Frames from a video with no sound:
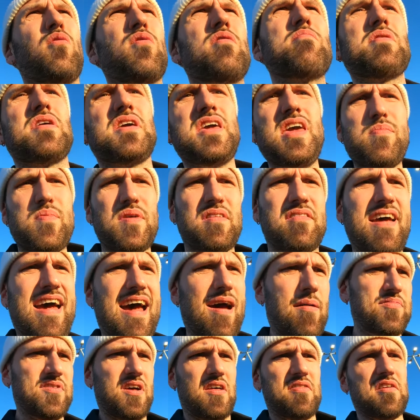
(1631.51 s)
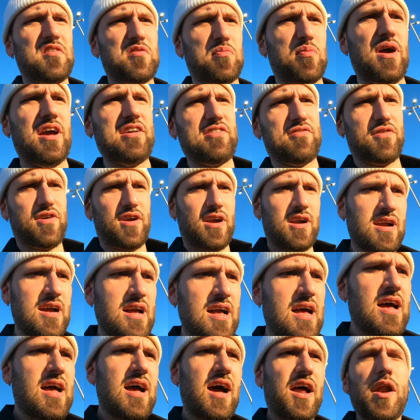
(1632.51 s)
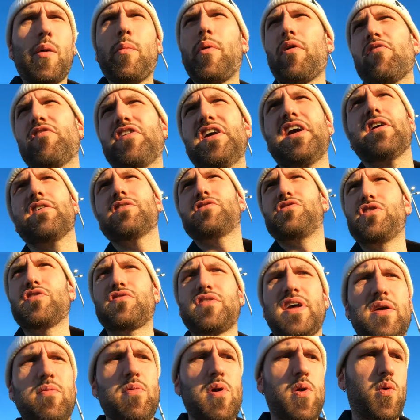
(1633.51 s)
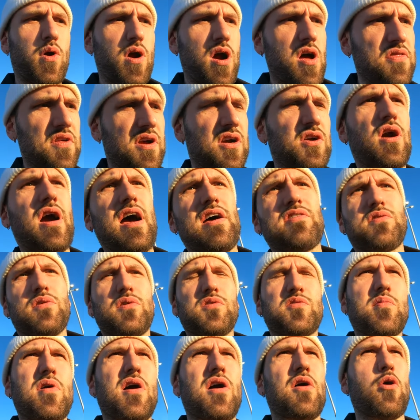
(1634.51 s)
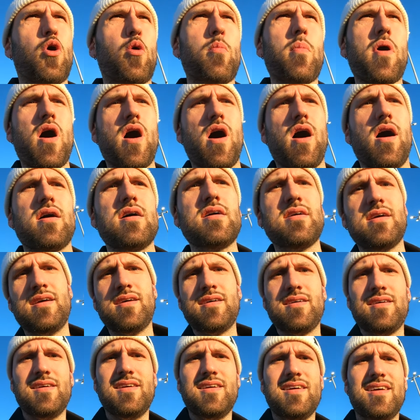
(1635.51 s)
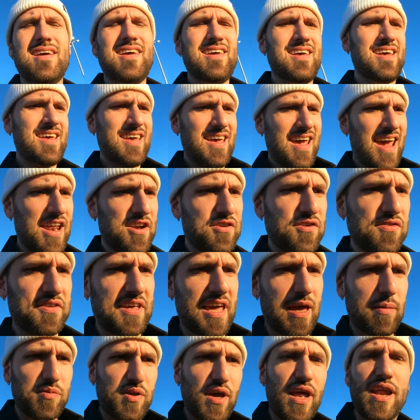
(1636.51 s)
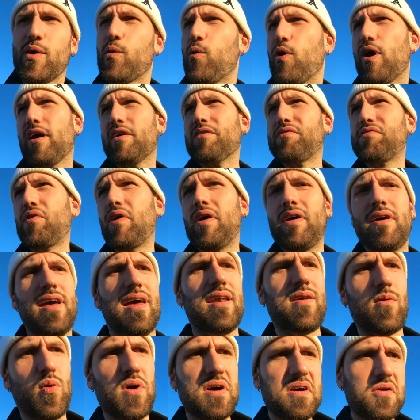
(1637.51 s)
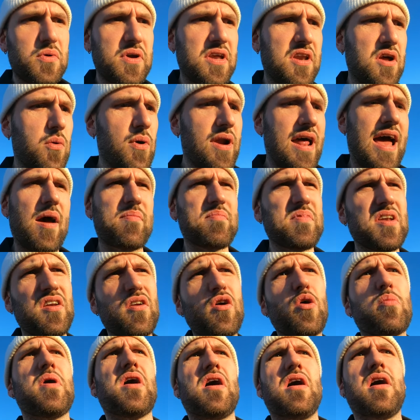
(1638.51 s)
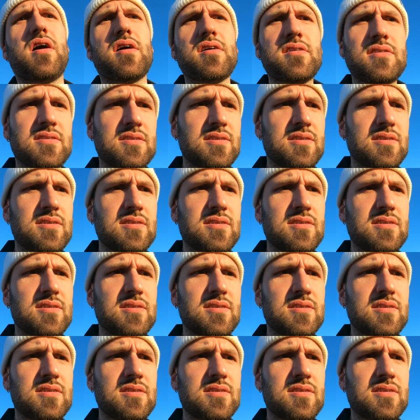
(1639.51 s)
We've been keeping tabs on this place for a number of years, just like we were on the Crossroads Mall at Omaha. And it just keeps getting worse. And well, we know what happened in Omaha.